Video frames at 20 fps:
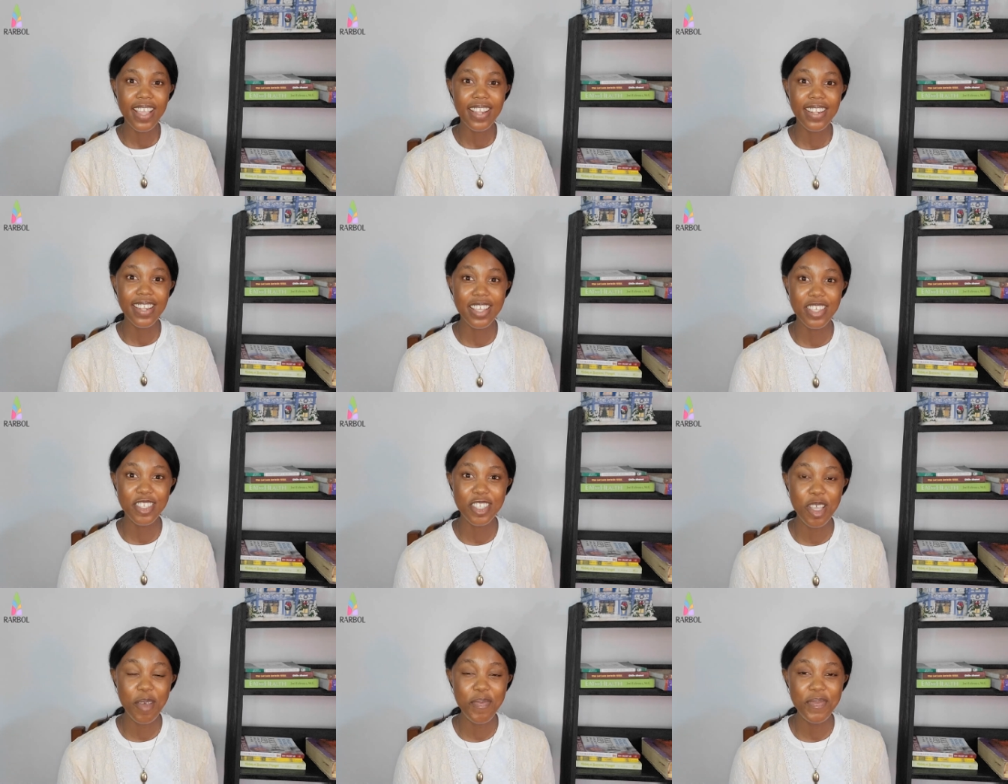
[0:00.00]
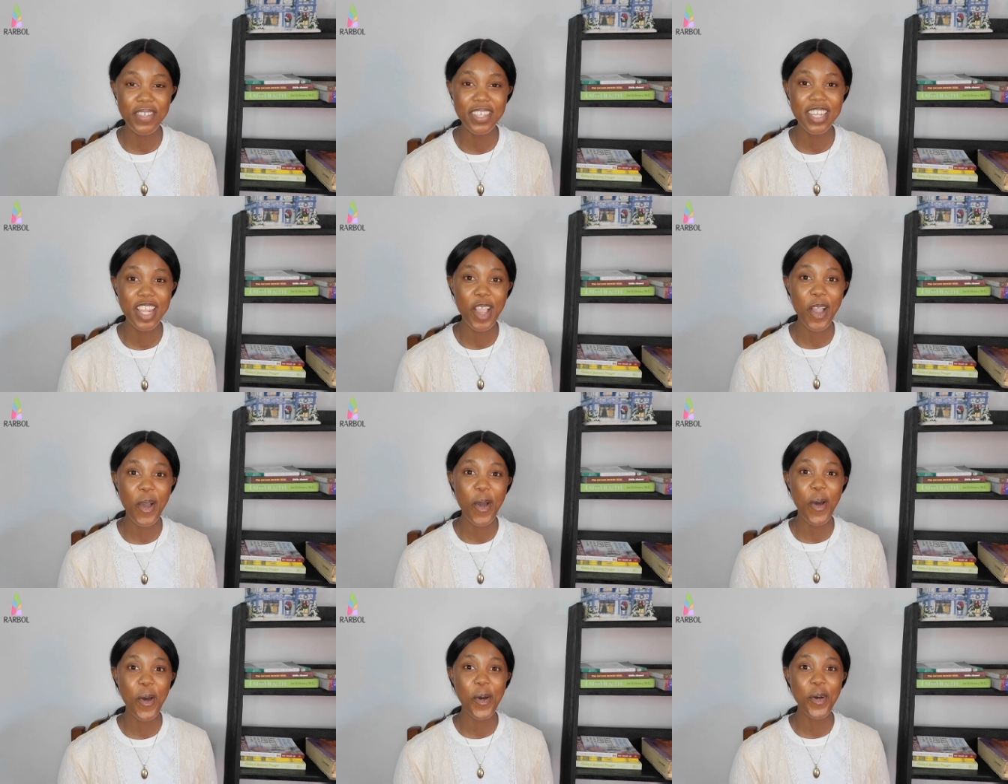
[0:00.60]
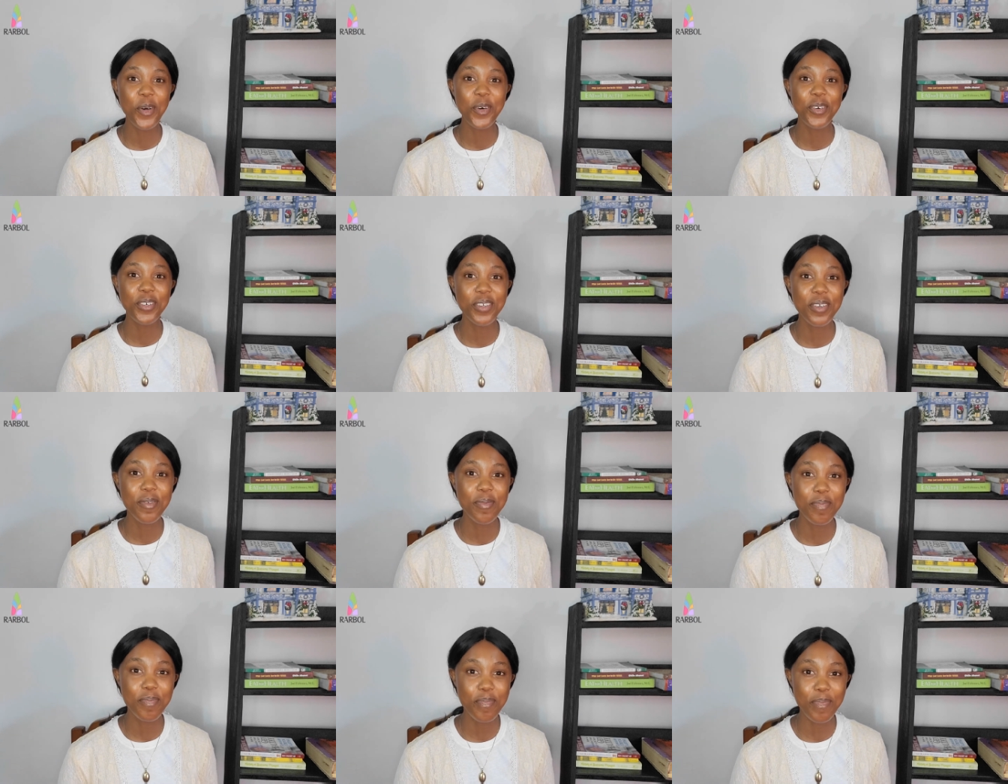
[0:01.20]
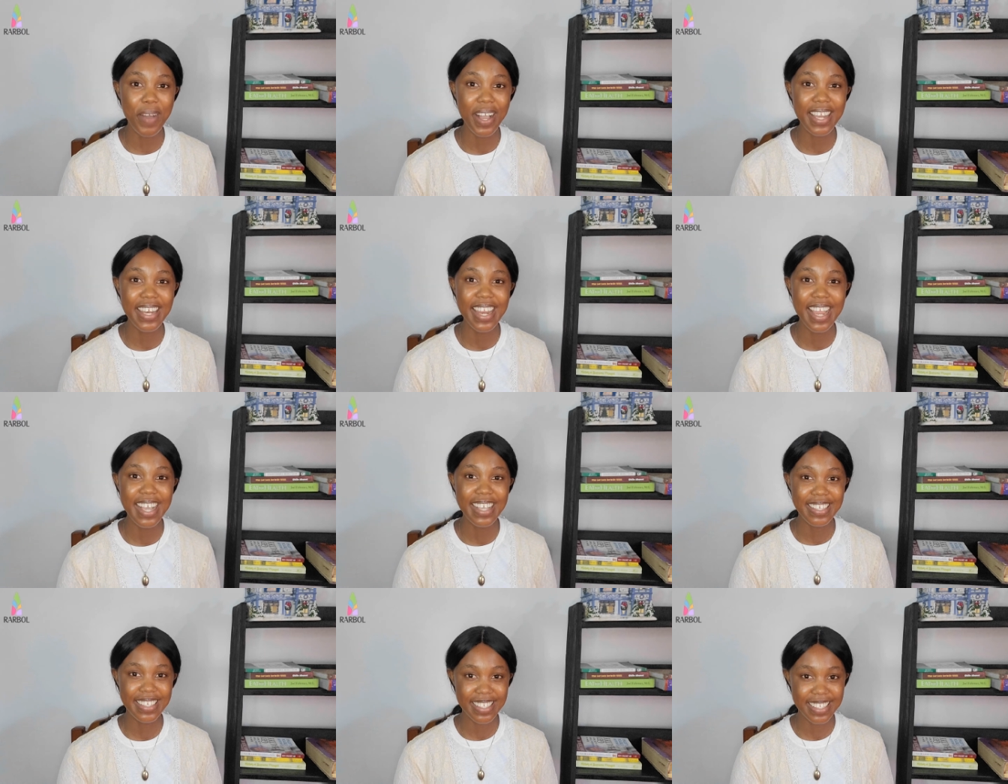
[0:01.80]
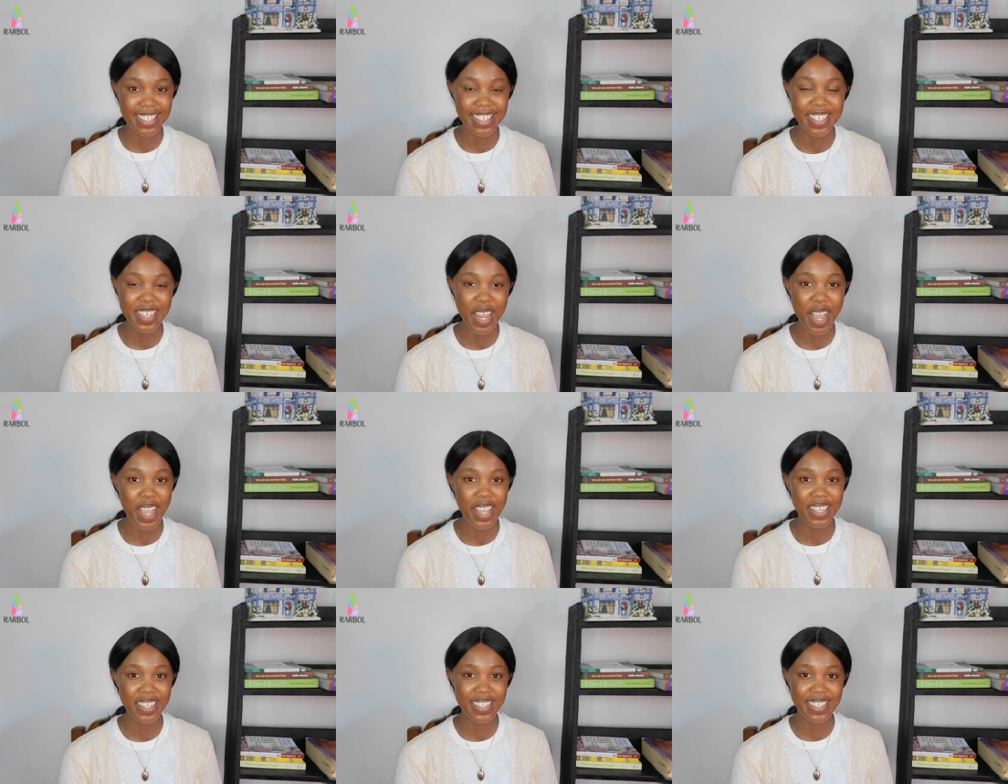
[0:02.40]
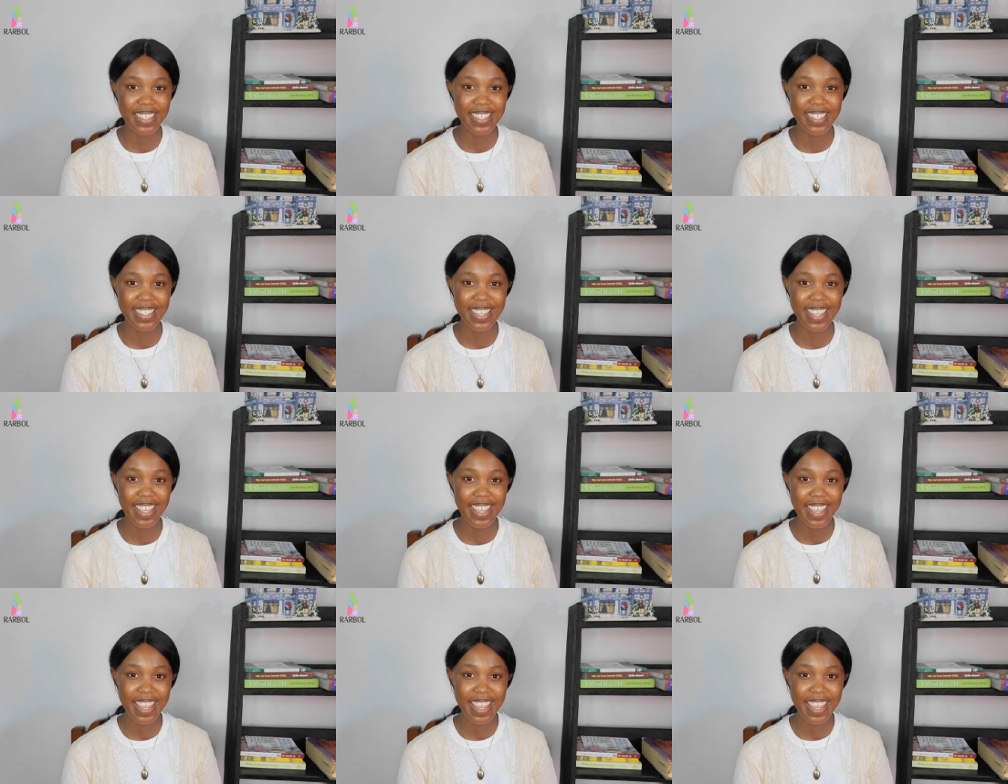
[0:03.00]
There's something they call balanced diet.